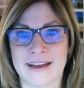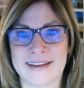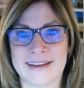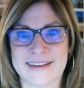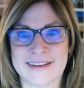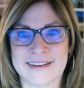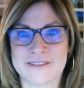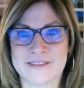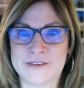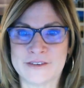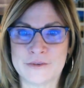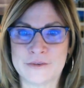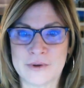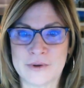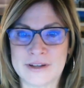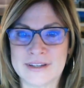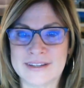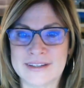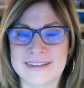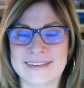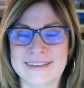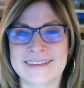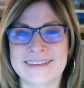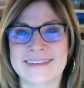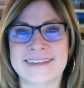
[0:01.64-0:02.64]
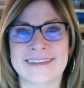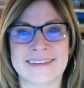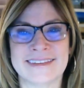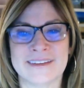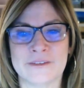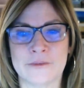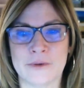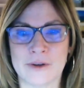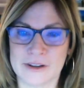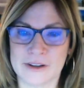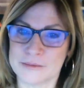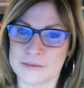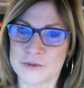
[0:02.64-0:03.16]
Hi everyone,
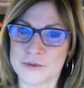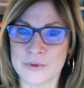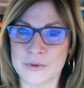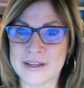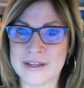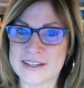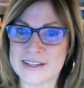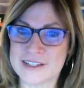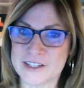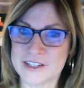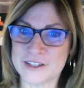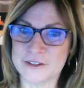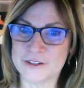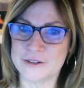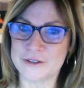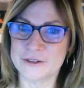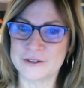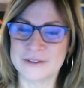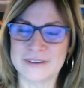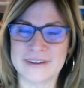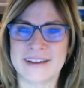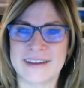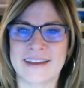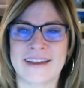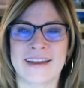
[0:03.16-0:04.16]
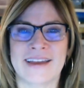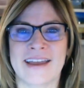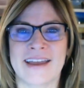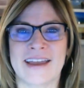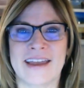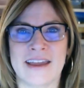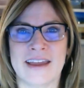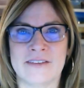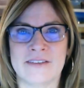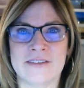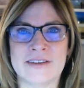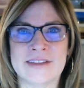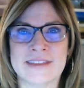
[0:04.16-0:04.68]
welcome to week two.
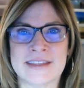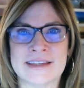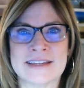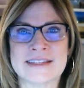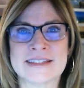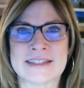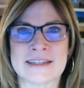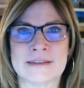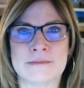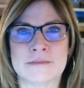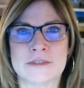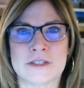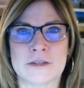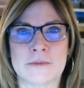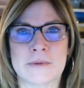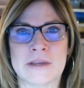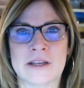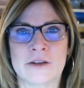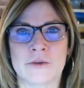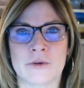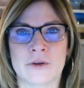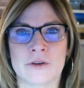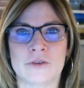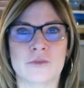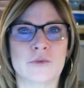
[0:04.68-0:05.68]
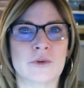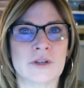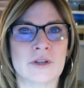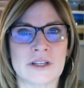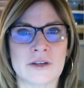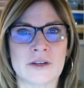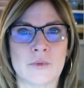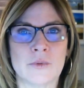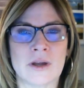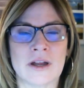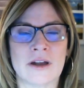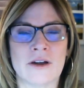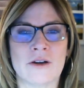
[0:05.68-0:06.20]
Everything seems to be going really
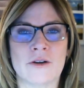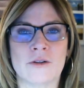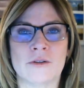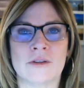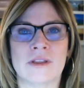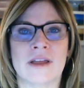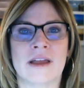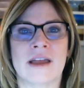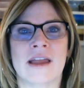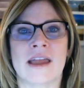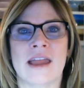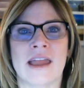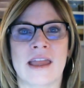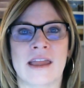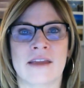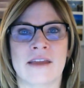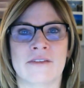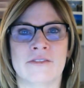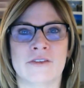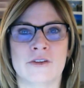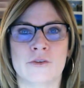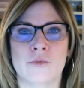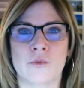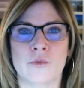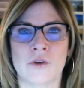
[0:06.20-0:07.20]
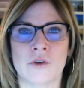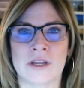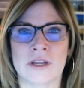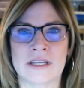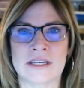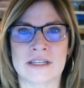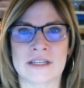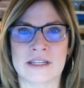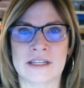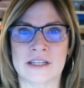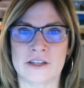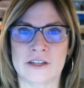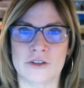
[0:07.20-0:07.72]
well.
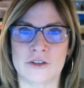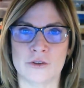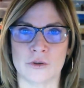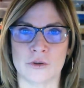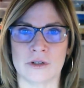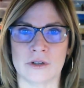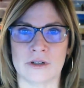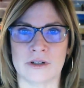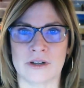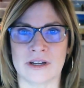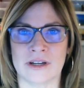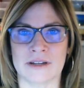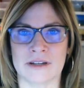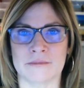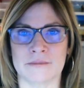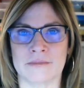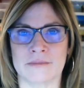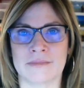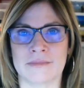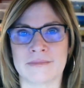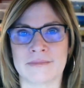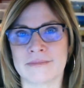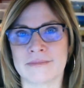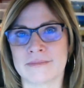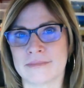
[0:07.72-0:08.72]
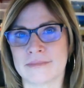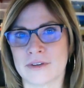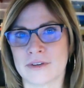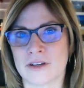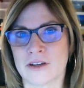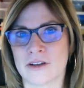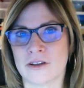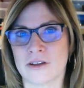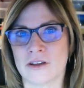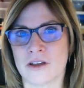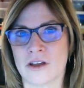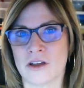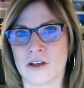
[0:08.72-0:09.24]
Everyone did your um,
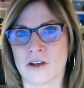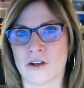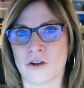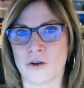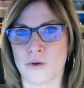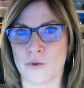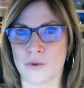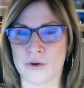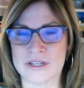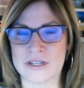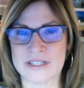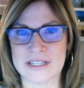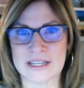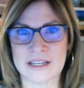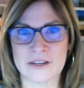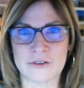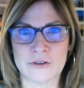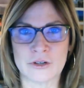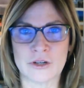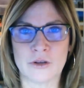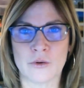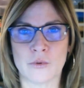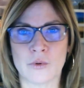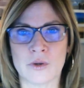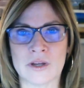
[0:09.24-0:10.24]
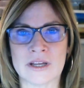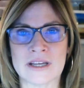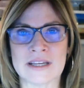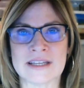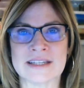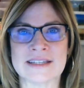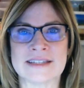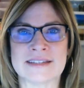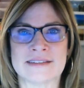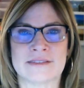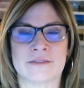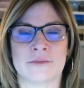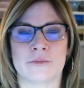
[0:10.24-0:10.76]
course entry
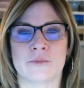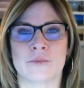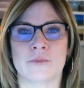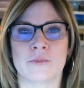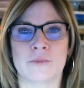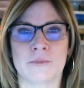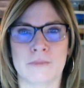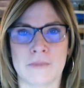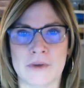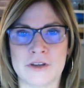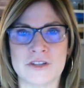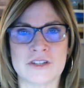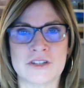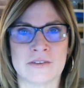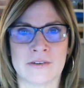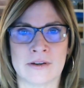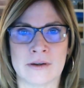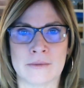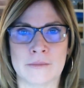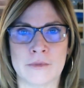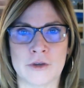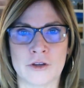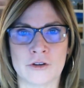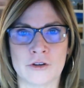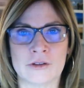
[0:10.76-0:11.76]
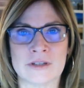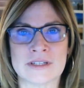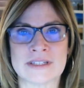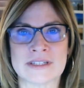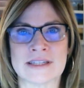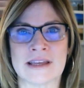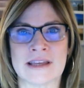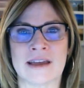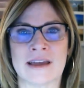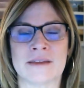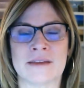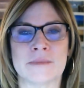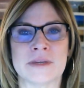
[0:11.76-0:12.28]
quiz, most of our Moodle
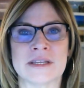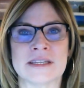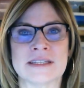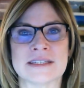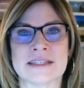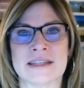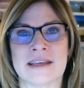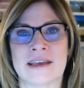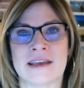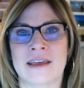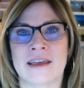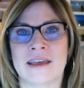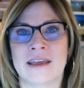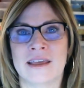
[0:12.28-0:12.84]
assignments.